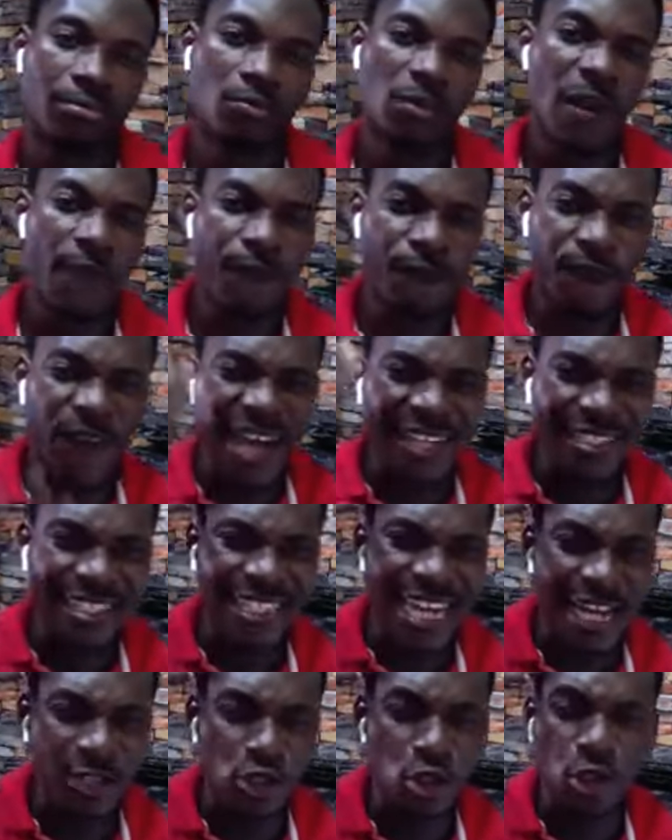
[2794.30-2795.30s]
The fact
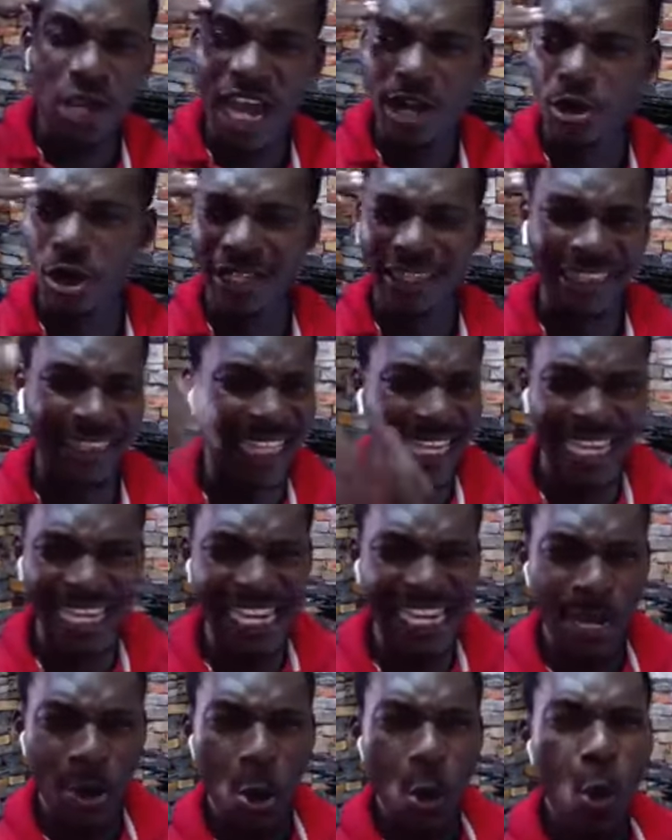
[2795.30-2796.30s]
that you cannot
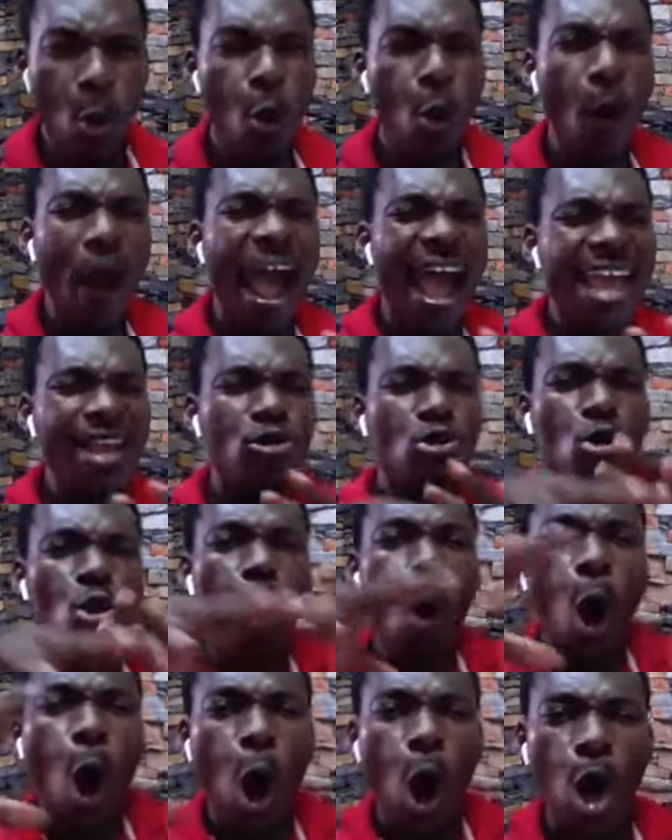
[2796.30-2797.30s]
think why
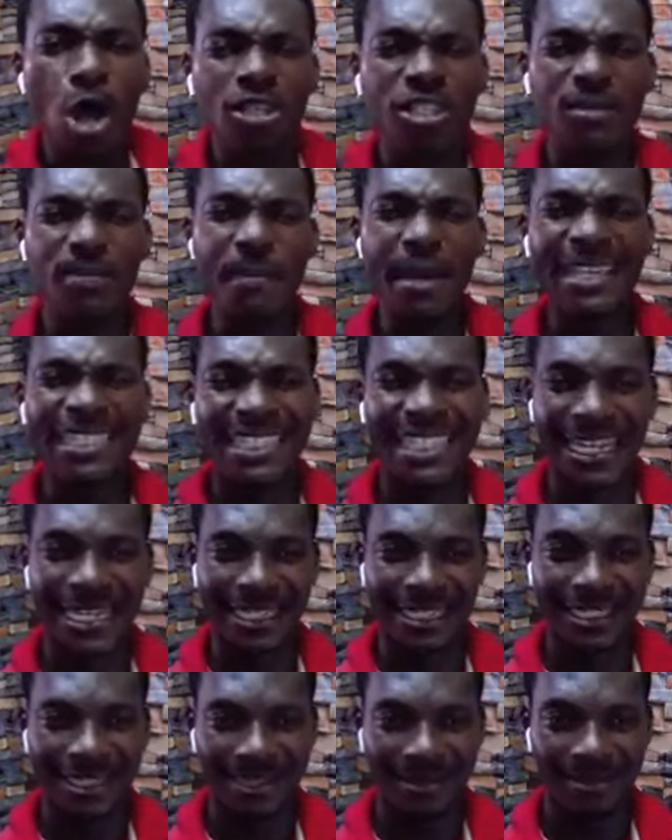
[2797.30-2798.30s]
God's
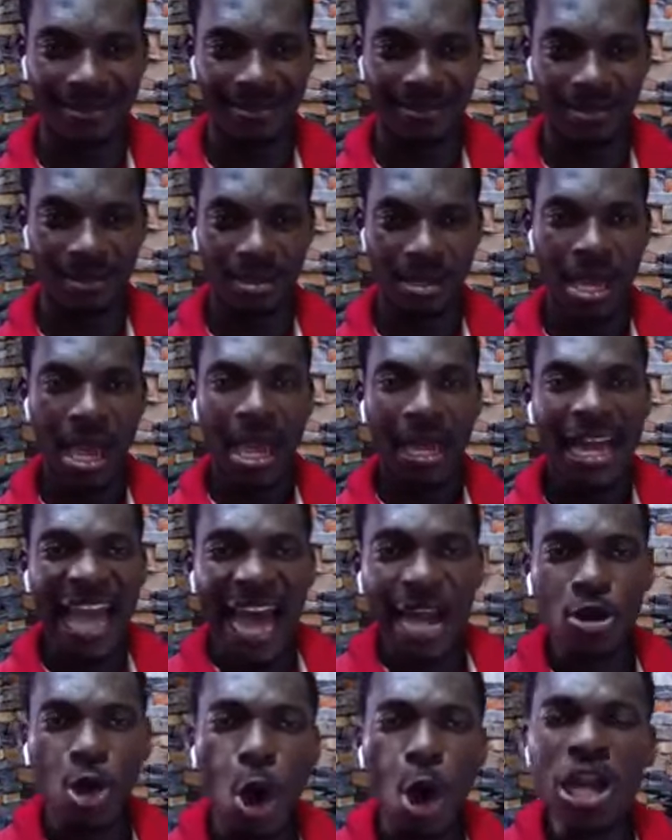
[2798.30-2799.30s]
message
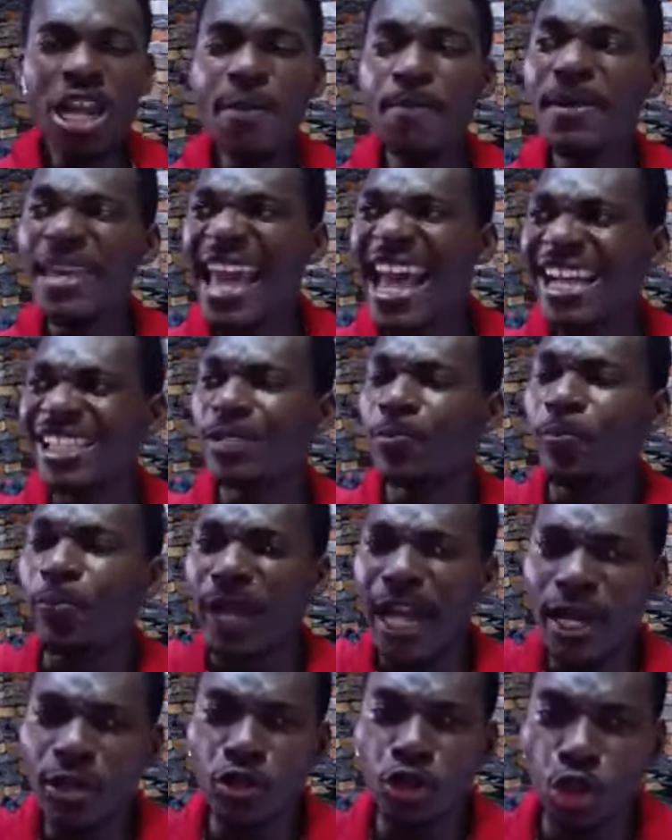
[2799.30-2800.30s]
can only be
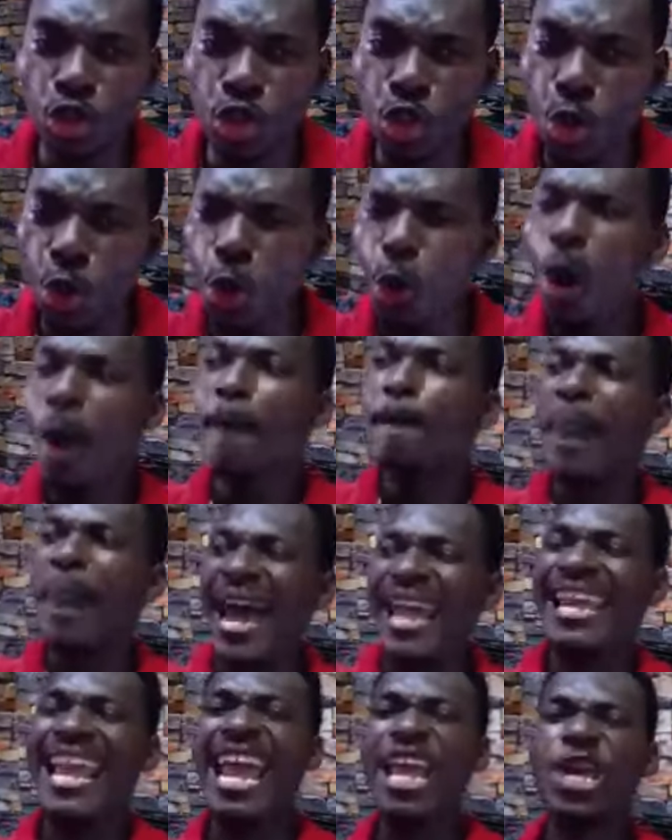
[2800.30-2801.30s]
explained to you
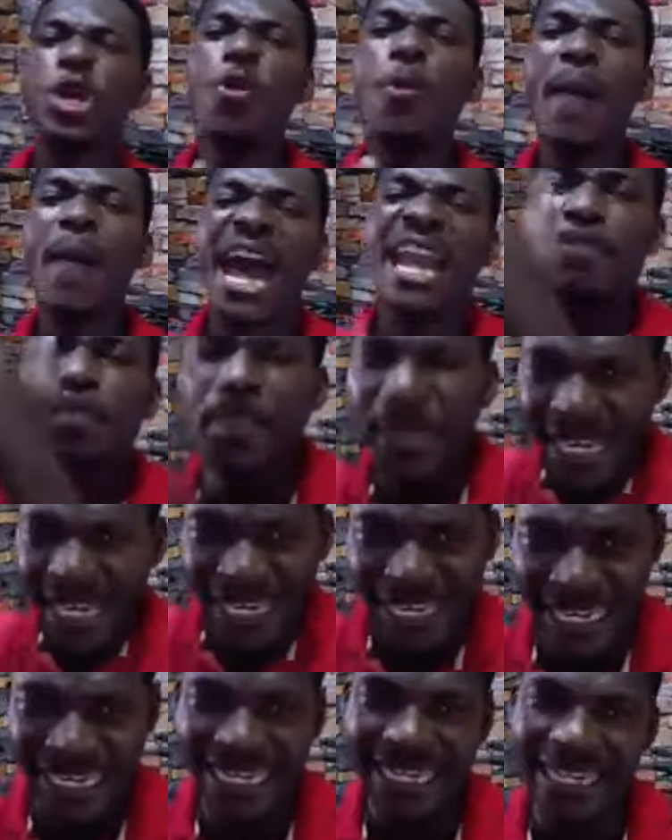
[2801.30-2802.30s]
by a human
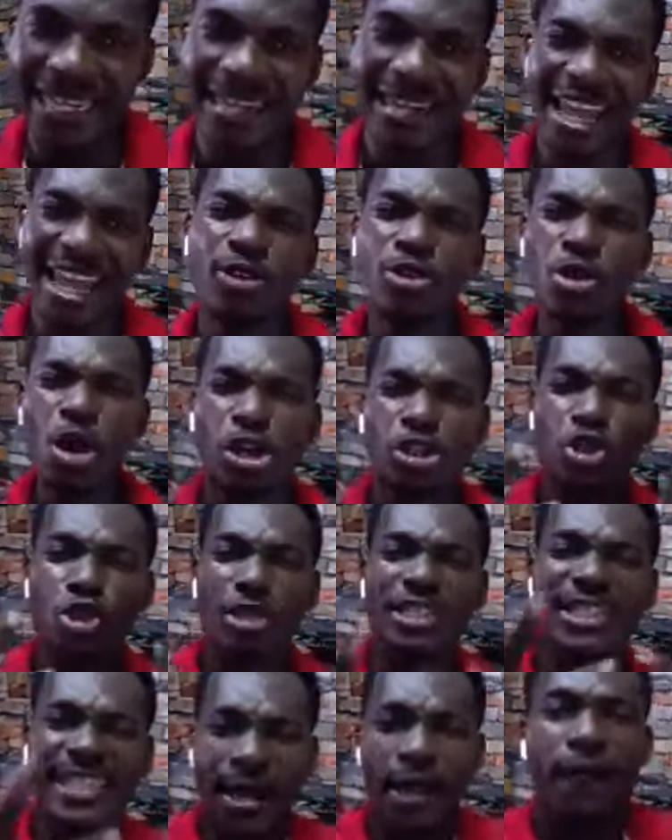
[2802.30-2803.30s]
being and not
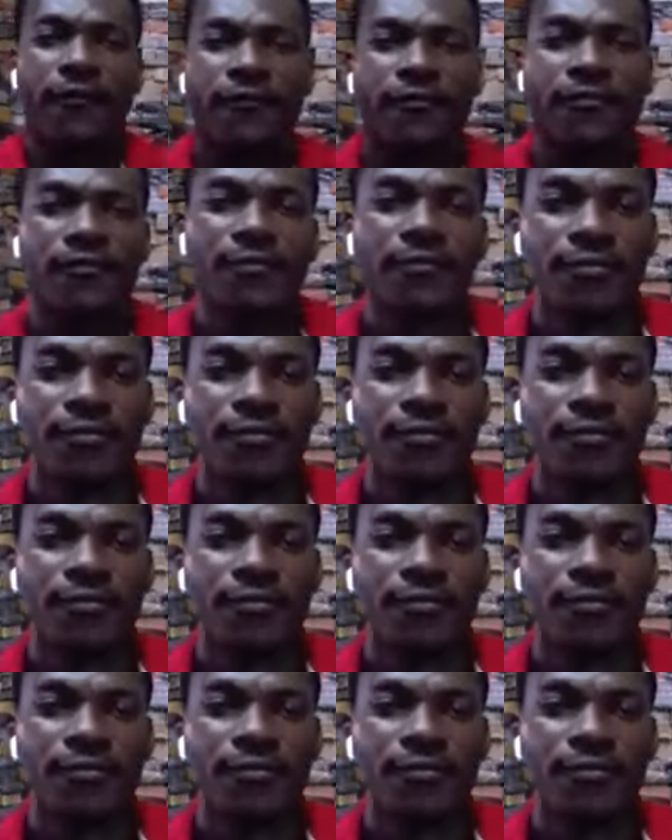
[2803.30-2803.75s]
yourself.